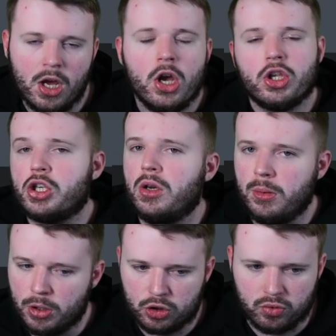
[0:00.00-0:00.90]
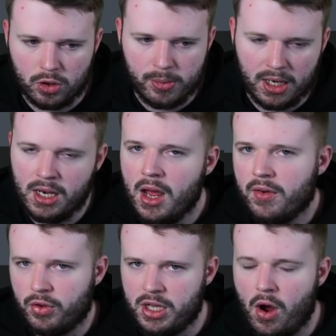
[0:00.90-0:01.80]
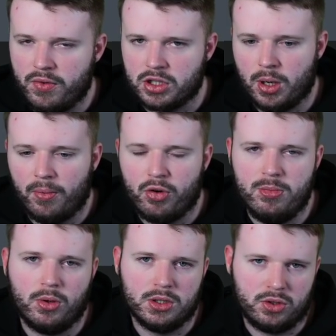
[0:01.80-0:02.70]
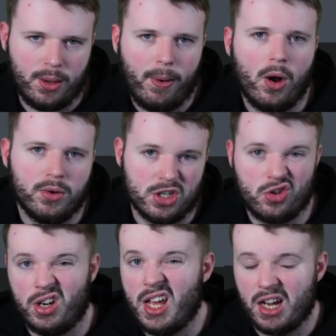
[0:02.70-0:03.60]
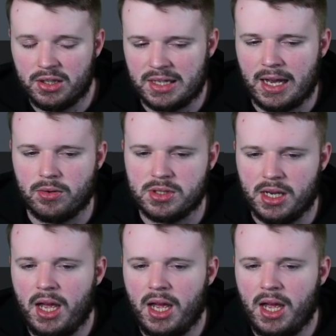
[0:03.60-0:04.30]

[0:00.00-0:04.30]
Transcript: too much room in for the over-the-top through balls for the opponents trying to hit on the counter.